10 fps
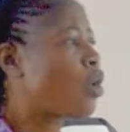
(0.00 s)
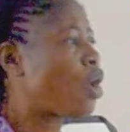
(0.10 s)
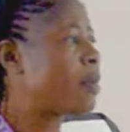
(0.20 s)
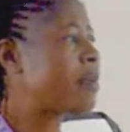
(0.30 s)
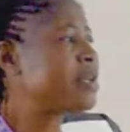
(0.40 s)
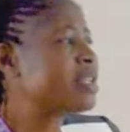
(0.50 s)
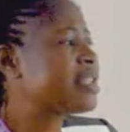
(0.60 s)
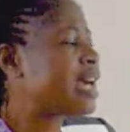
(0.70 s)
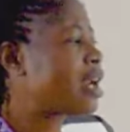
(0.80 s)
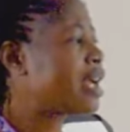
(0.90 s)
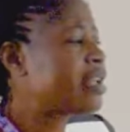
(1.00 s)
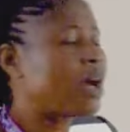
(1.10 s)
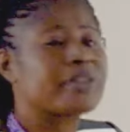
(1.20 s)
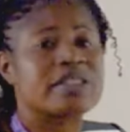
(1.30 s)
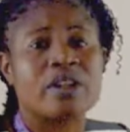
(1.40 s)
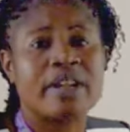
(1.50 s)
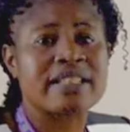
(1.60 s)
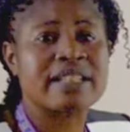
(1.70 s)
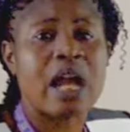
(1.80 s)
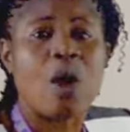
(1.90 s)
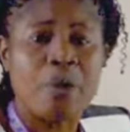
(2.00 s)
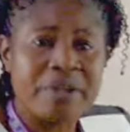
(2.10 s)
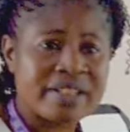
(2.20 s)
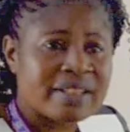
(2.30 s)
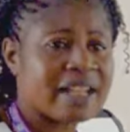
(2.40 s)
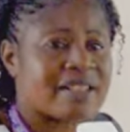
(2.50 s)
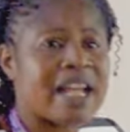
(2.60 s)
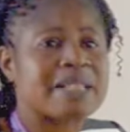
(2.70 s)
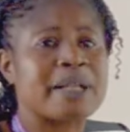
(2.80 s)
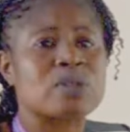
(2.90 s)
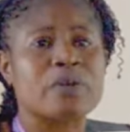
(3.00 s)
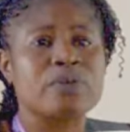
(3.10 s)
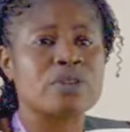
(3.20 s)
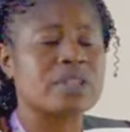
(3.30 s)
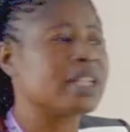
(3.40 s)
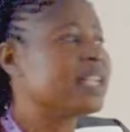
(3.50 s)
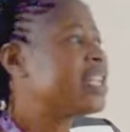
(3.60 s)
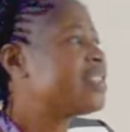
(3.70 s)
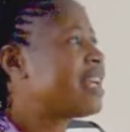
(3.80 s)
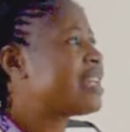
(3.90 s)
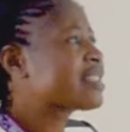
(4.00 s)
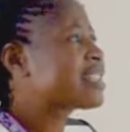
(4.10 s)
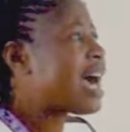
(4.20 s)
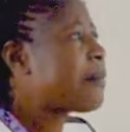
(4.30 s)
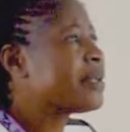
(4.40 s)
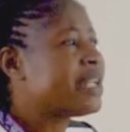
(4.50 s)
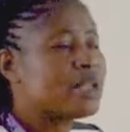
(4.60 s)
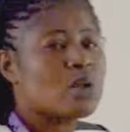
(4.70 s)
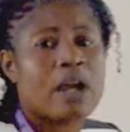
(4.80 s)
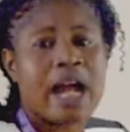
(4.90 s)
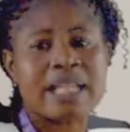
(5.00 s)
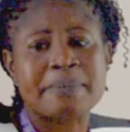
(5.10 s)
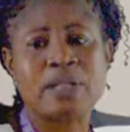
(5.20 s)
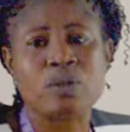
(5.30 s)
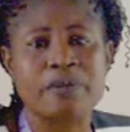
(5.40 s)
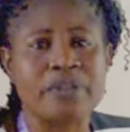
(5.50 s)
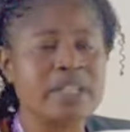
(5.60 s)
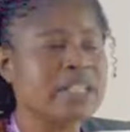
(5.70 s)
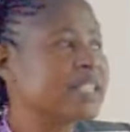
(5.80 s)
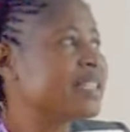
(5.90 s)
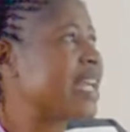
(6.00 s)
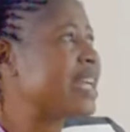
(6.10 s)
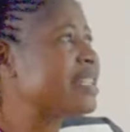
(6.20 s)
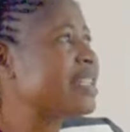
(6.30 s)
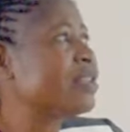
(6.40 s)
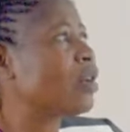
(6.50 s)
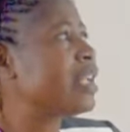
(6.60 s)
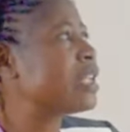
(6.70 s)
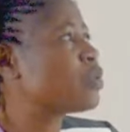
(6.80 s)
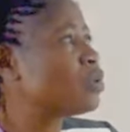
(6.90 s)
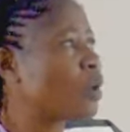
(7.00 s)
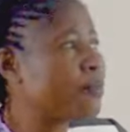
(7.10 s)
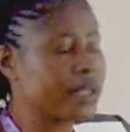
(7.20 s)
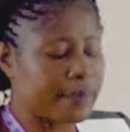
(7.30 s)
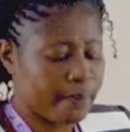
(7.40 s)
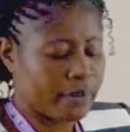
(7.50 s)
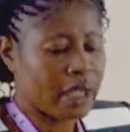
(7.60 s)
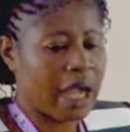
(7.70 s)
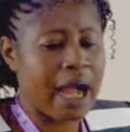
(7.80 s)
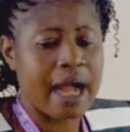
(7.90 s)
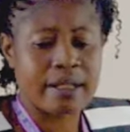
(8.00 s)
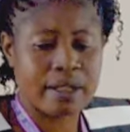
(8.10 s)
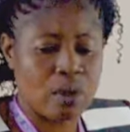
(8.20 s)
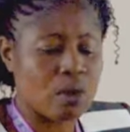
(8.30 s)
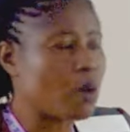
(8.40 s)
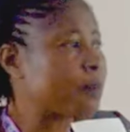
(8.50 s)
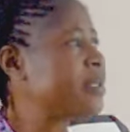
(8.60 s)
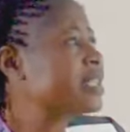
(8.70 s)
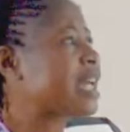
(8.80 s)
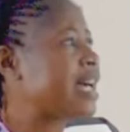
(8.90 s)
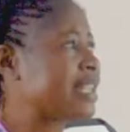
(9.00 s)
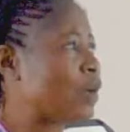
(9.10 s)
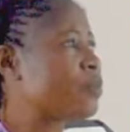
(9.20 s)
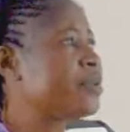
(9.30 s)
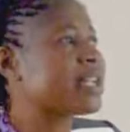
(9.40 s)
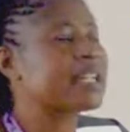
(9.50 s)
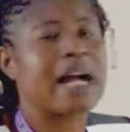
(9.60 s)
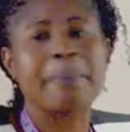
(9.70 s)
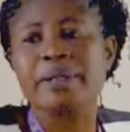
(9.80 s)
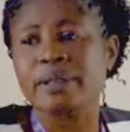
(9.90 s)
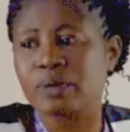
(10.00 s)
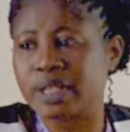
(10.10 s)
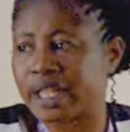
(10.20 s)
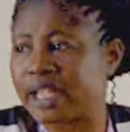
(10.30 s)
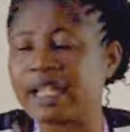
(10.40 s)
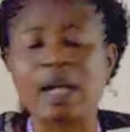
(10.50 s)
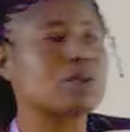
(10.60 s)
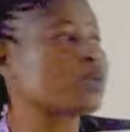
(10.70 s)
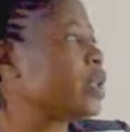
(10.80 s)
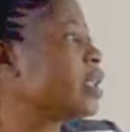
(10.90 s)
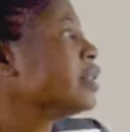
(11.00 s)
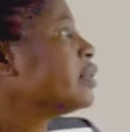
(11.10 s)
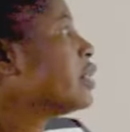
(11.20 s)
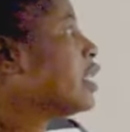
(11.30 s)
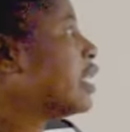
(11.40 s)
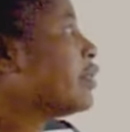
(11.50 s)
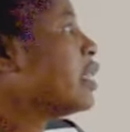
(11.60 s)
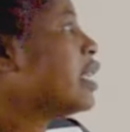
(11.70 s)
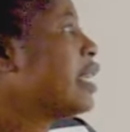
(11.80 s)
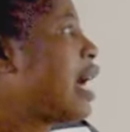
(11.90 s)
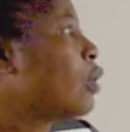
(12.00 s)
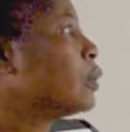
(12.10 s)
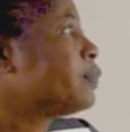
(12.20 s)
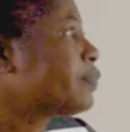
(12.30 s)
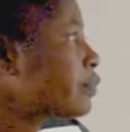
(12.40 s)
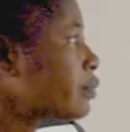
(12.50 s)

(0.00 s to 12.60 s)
or maybe in the area of theoretical or research aspect of nursing. If there is gap in any aspect of it, then the knowledge will not be complete, and there will be a gap in the care that we give. Now,